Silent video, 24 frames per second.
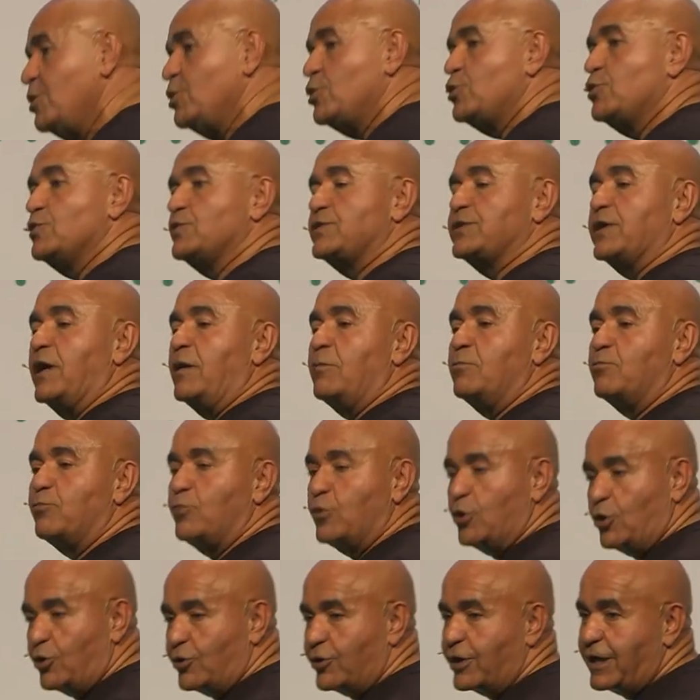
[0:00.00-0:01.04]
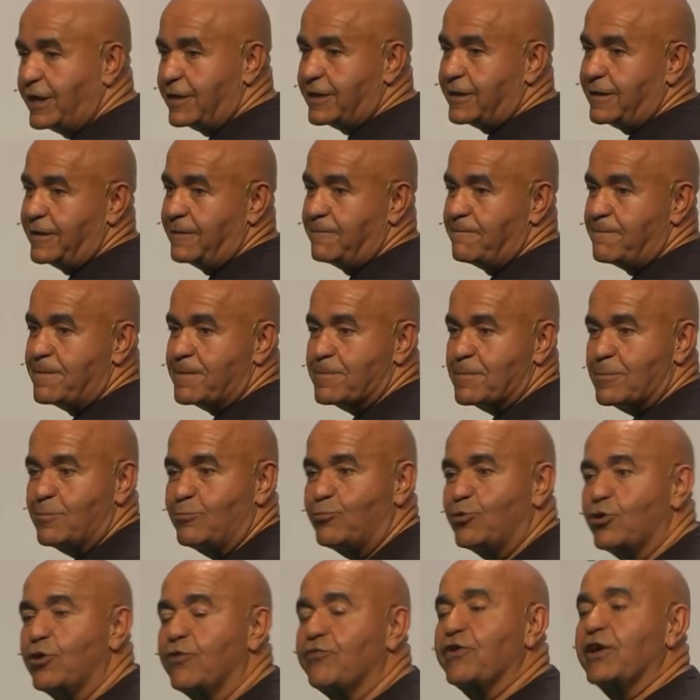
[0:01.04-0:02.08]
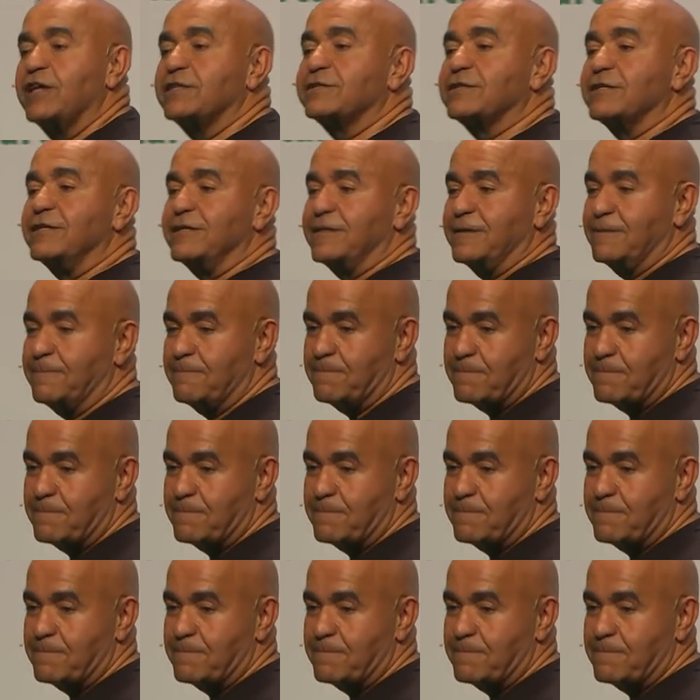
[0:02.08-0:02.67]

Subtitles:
to some boring professor?